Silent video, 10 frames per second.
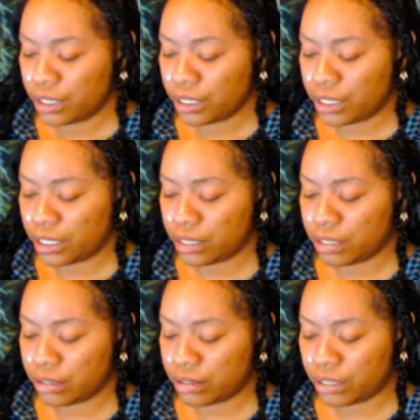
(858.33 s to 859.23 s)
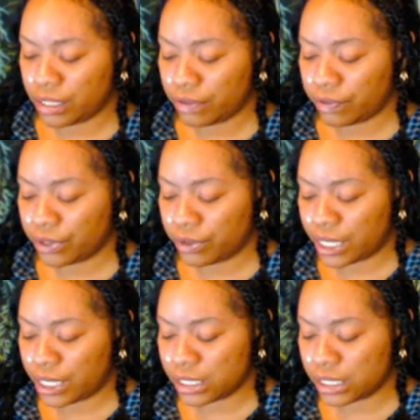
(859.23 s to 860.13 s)
And the thing for you
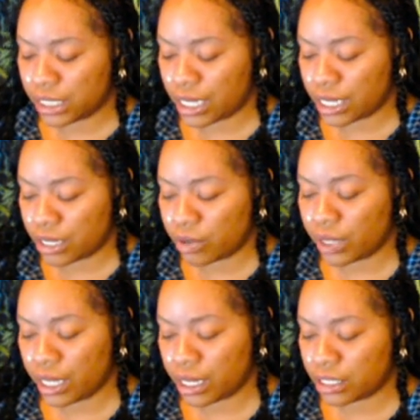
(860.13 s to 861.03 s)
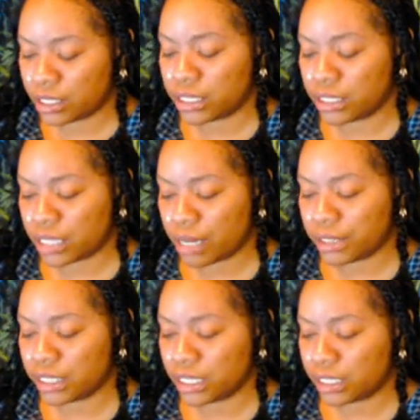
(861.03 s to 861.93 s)
guys is like, okay, it's time to
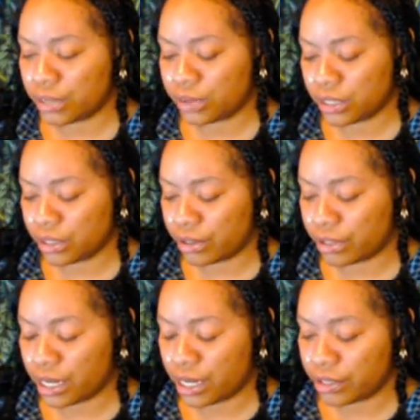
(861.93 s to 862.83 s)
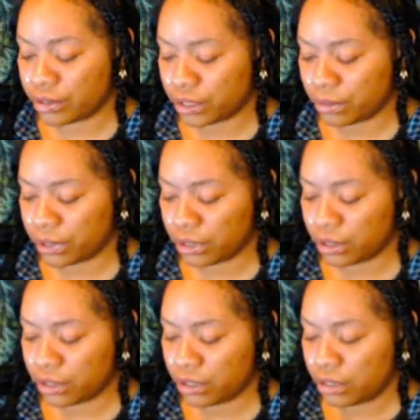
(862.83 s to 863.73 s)
test out this third eye or
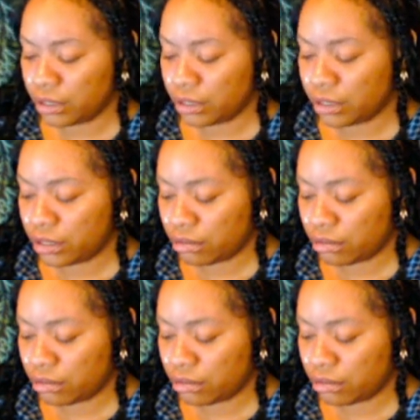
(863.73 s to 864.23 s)
something.